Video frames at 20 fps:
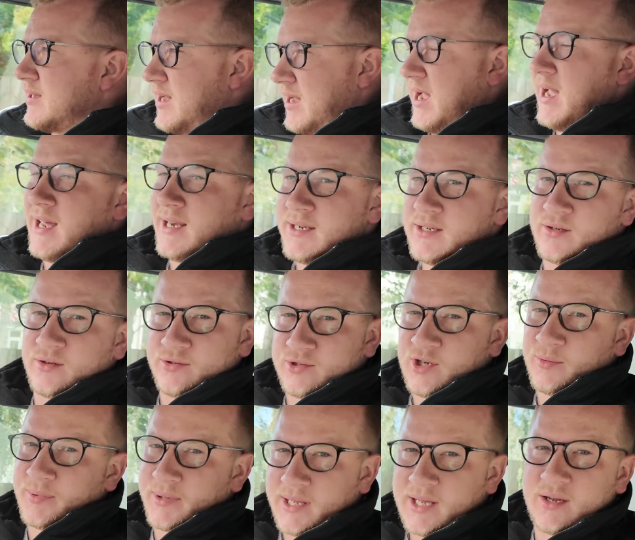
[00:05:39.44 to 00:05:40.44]
And on
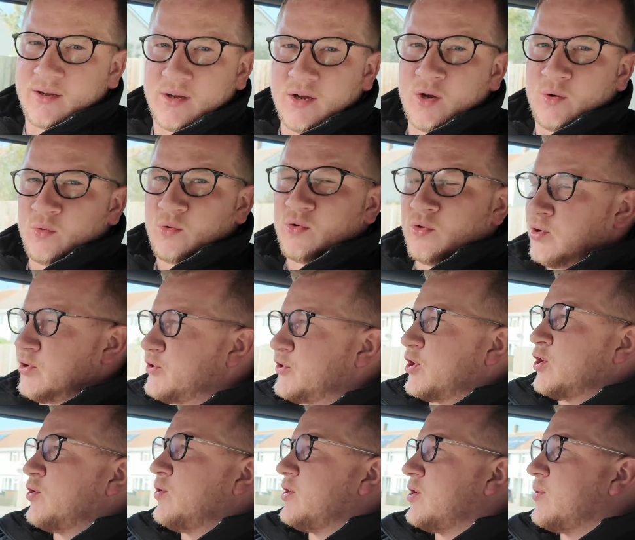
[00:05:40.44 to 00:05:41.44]
top of that, we're
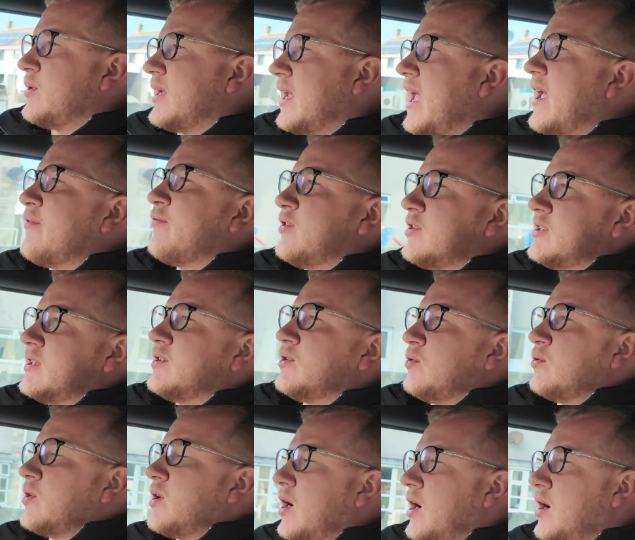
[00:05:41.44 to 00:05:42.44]
also doing every
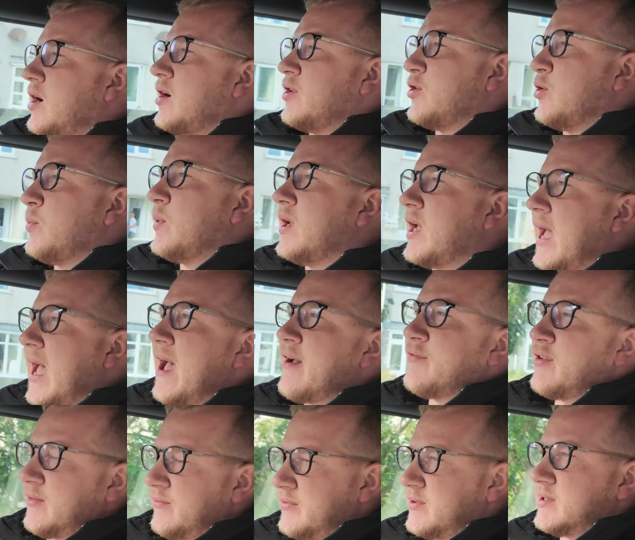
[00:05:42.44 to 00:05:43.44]
single car that we
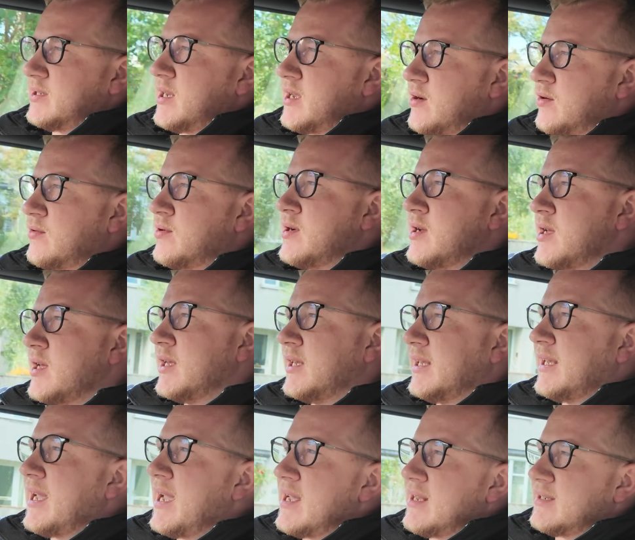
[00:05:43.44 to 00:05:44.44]
have up for sale
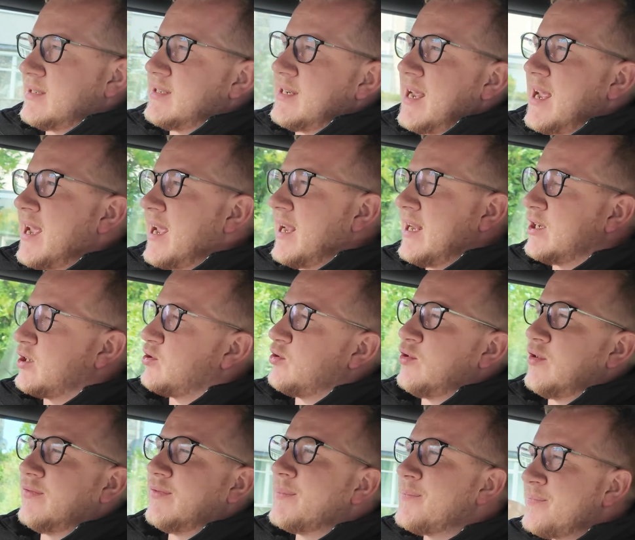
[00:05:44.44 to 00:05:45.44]
gets a
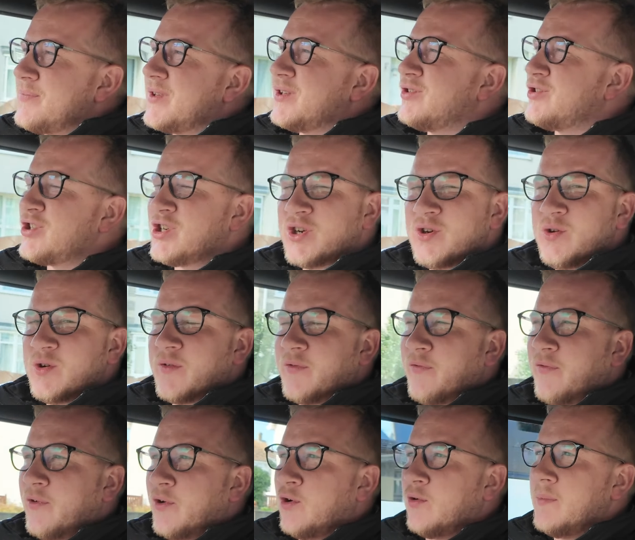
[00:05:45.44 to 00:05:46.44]
sort of 2 to
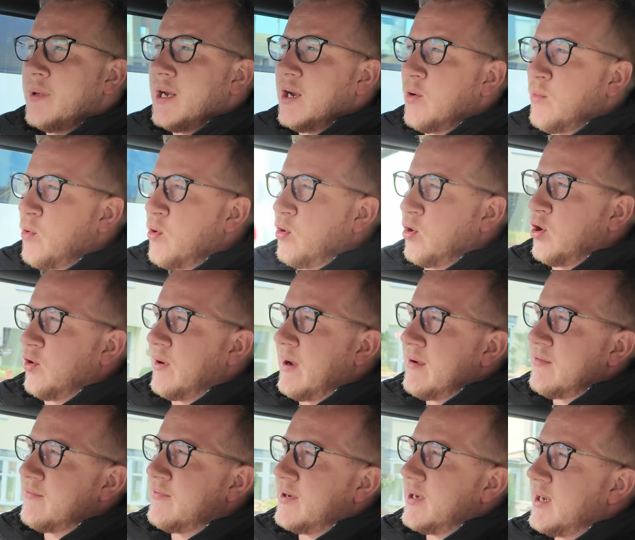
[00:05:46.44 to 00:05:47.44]
4 minute walk
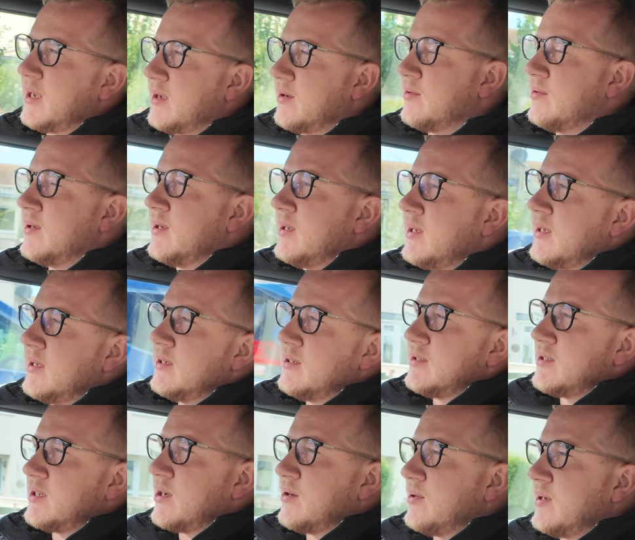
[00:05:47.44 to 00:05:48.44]
around video.
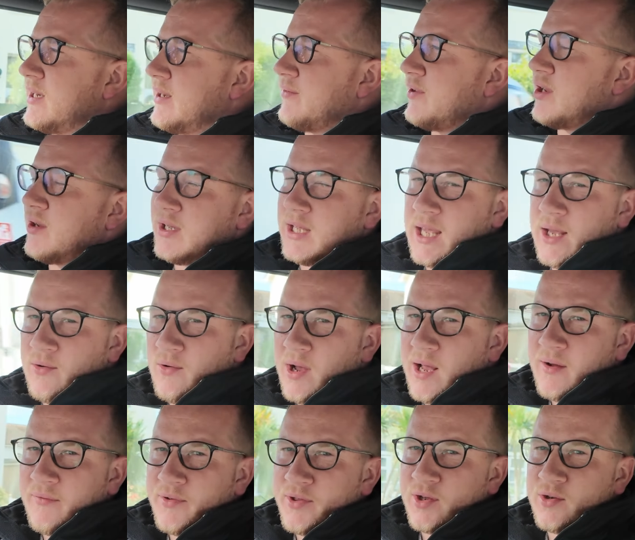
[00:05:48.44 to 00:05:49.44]
So you never know, keep your eye
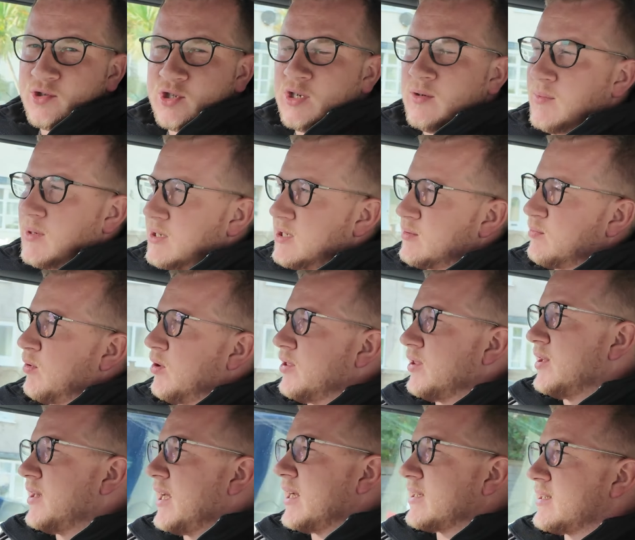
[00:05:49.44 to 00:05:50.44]
out for those. You might spot
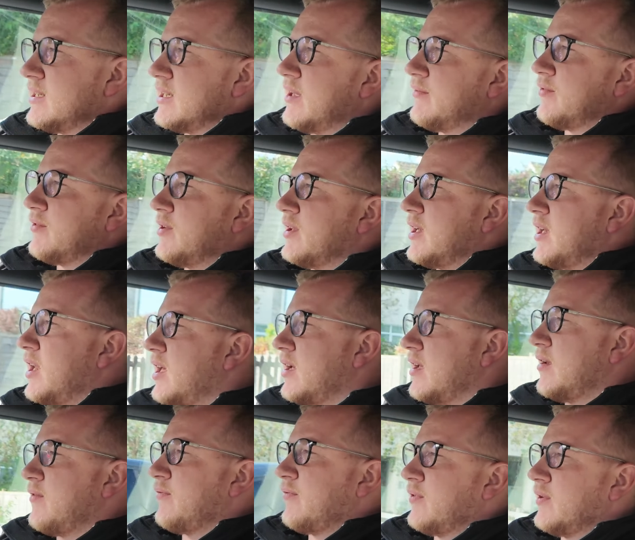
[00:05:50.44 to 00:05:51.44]
the next love of your
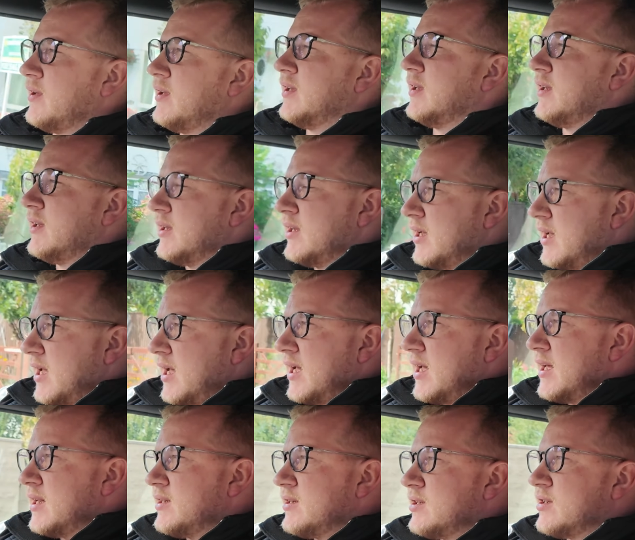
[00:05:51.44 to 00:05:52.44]
life
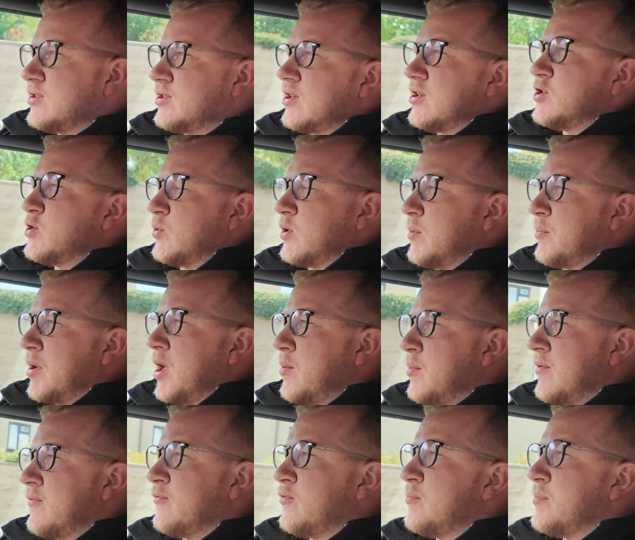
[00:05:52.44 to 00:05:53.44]
and decide you want to buy
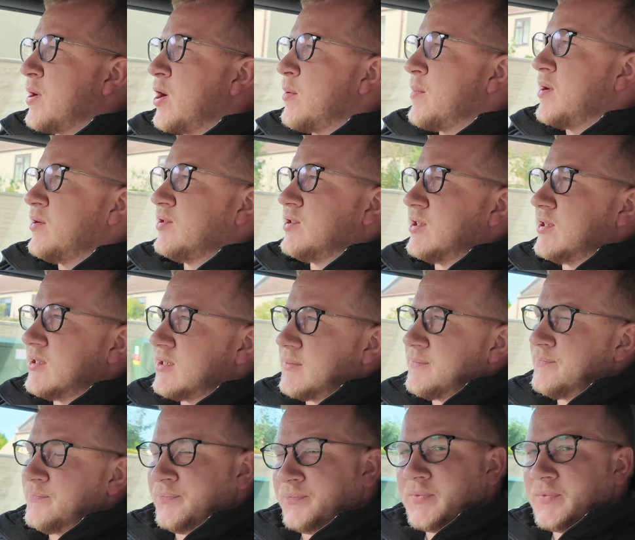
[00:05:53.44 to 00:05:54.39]
one from Berrow Motors.